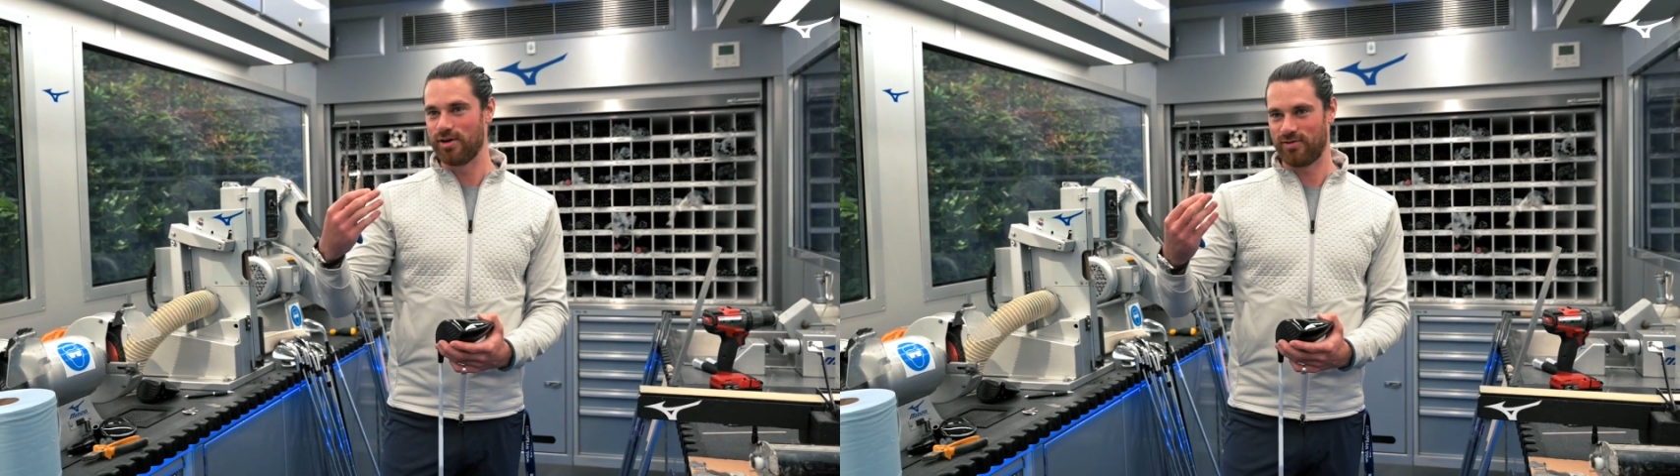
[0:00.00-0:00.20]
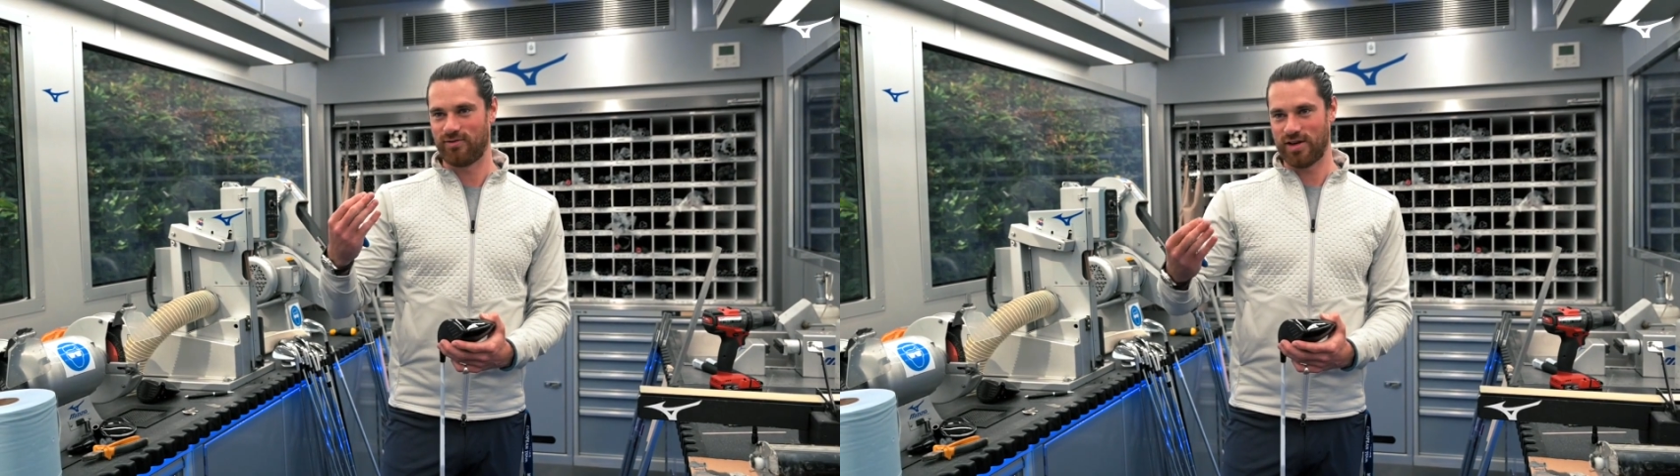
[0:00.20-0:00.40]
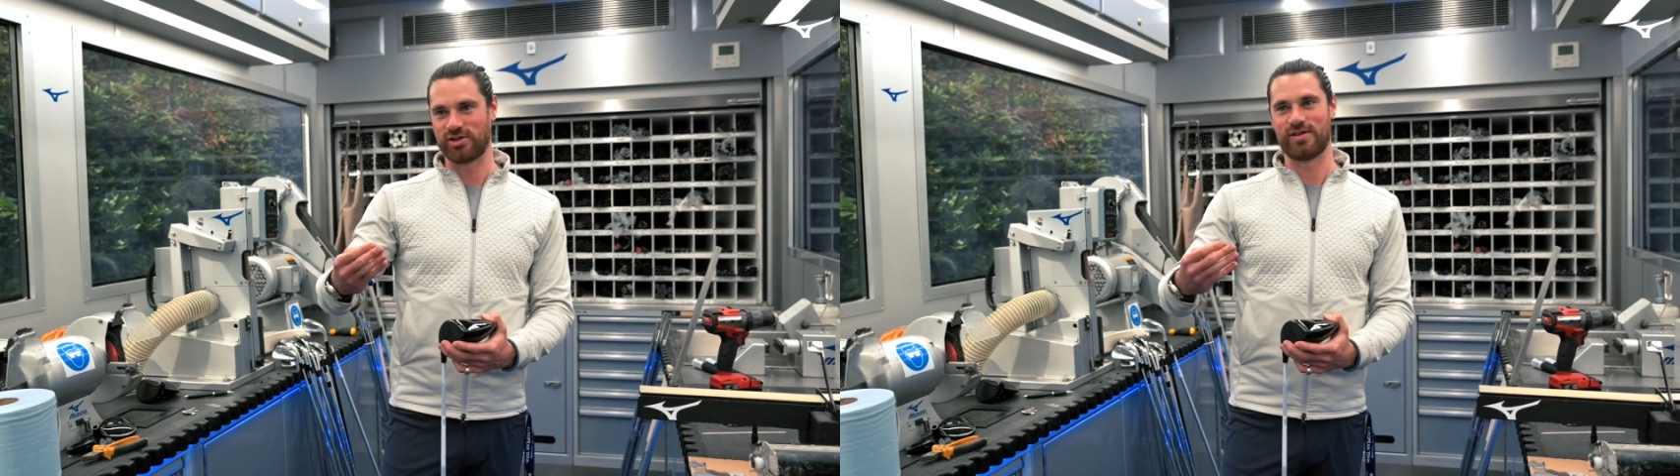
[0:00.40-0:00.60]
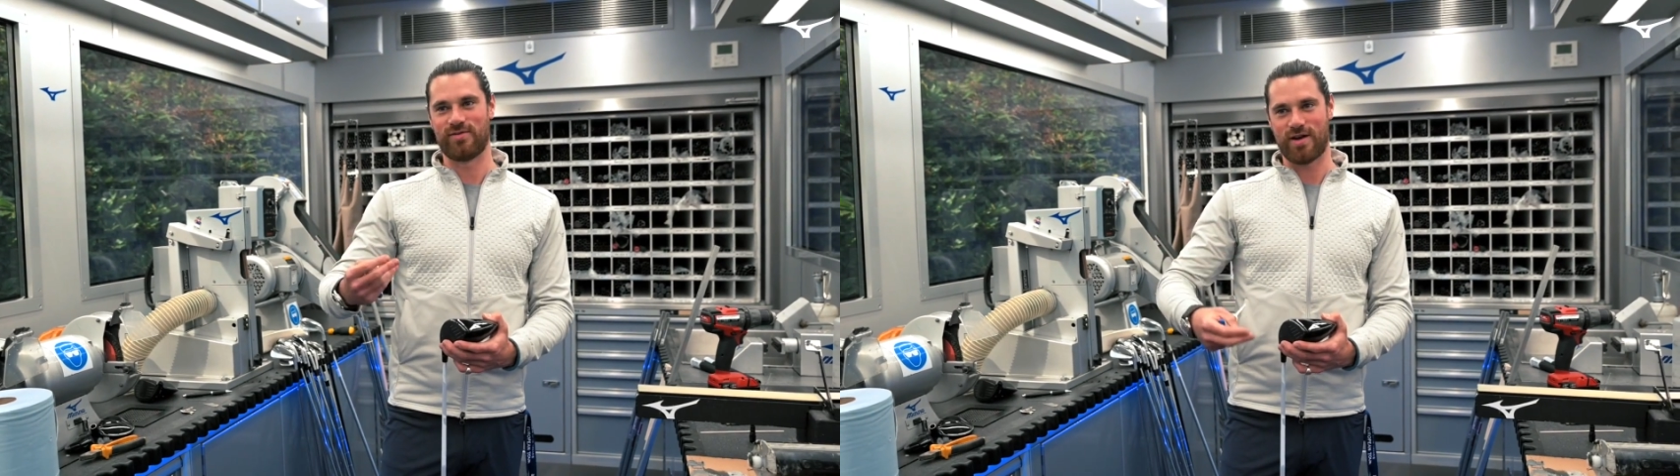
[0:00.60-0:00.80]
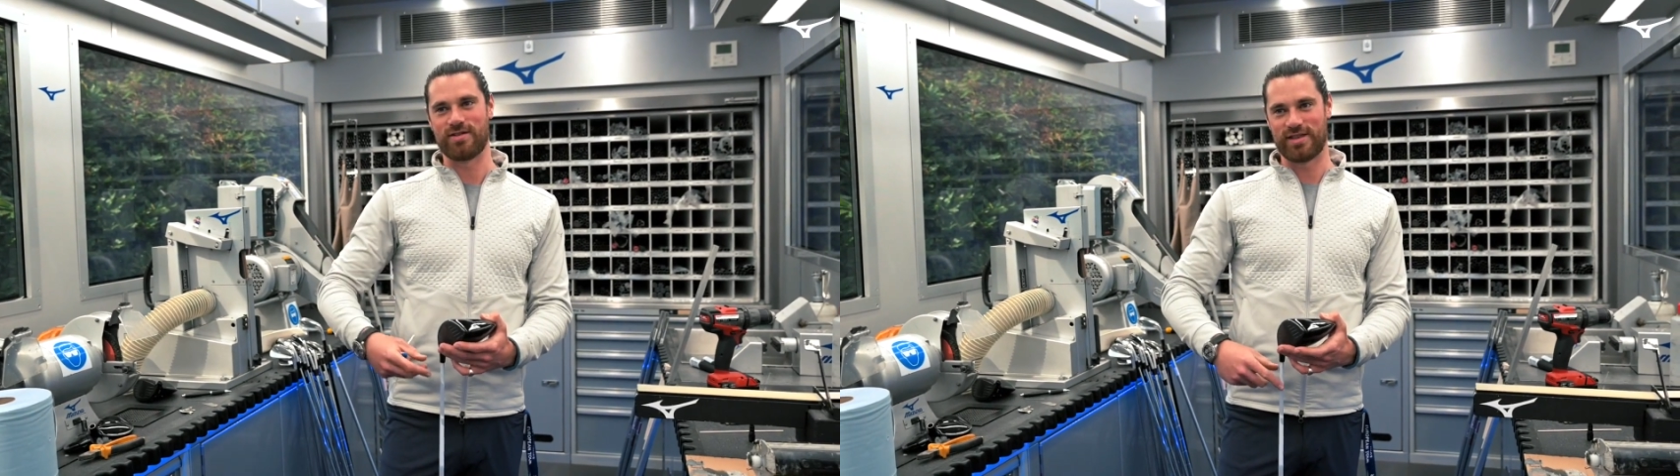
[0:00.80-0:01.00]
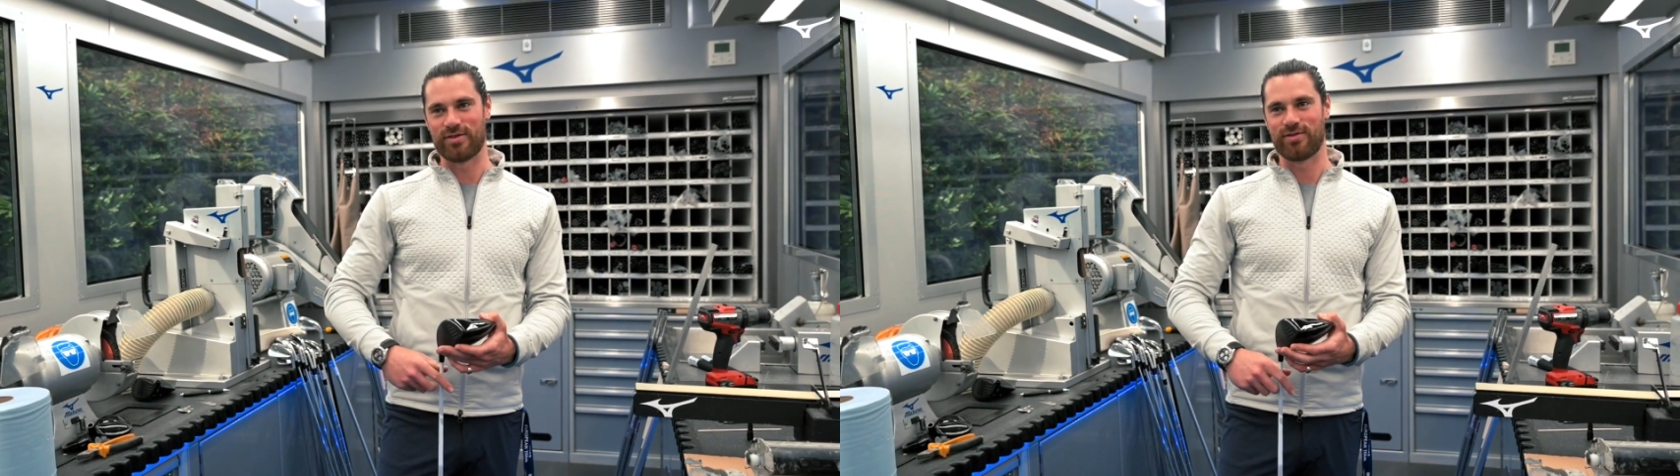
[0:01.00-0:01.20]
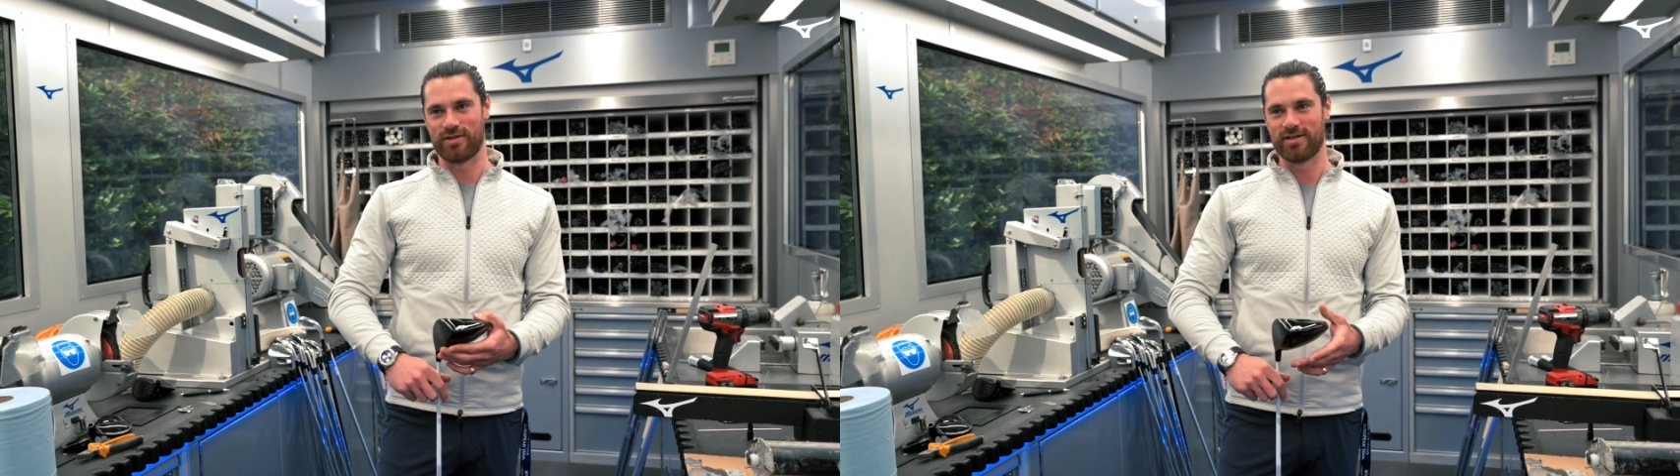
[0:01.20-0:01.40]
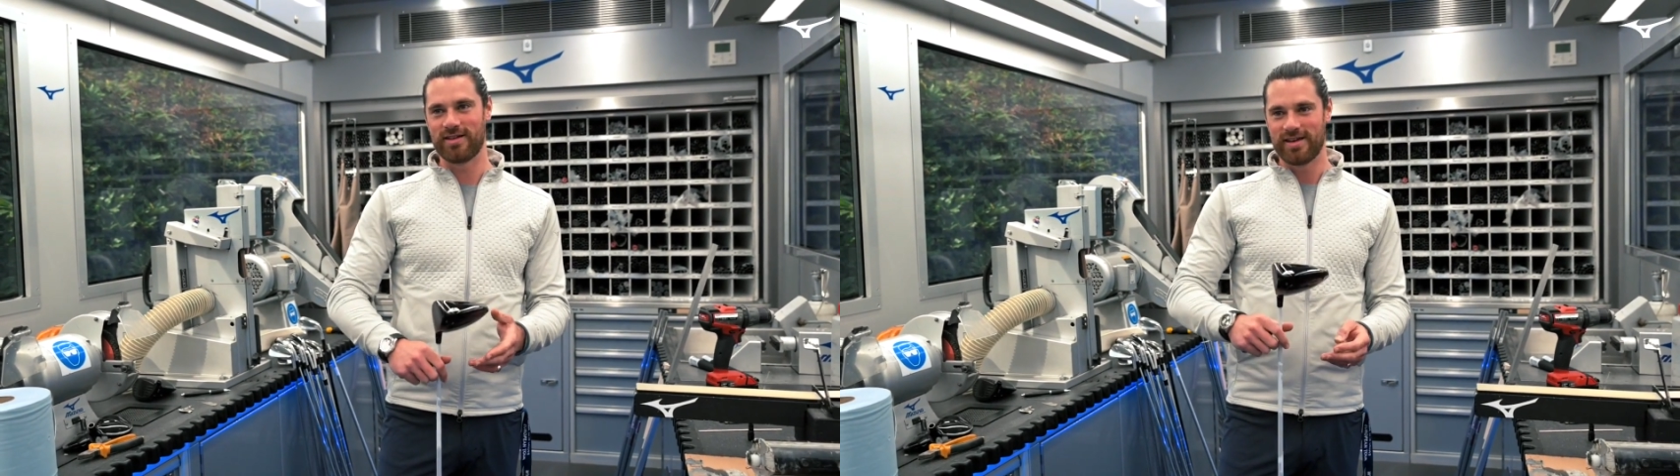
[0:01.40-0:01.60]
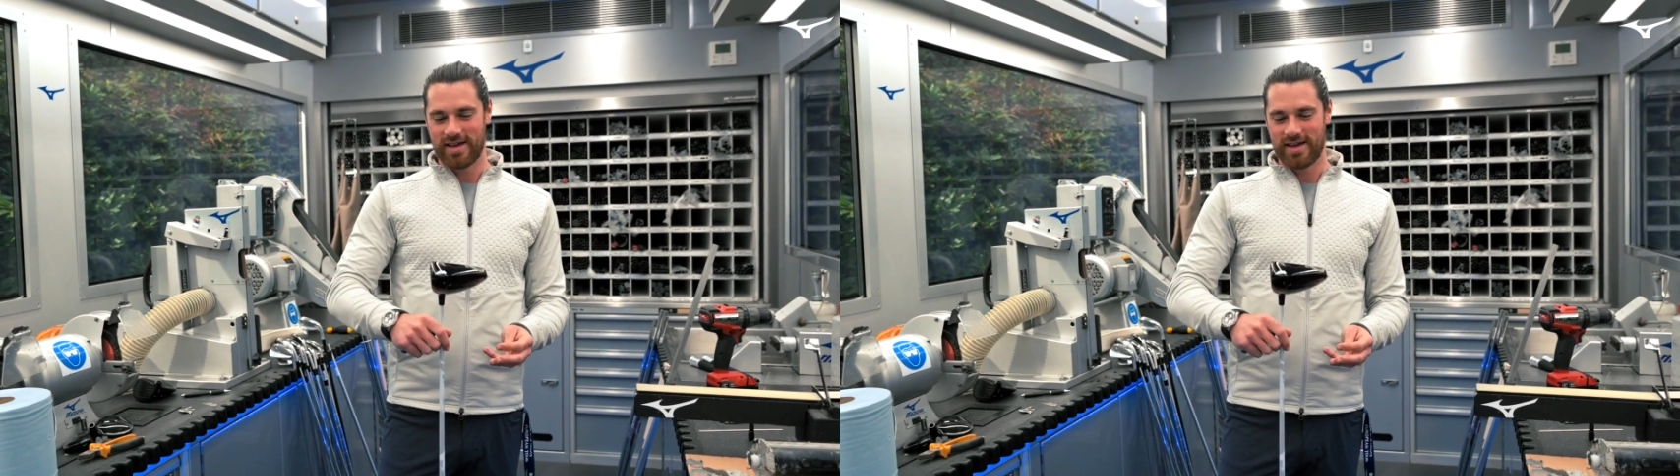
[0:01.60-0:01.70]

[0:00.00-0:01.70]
look visually very different.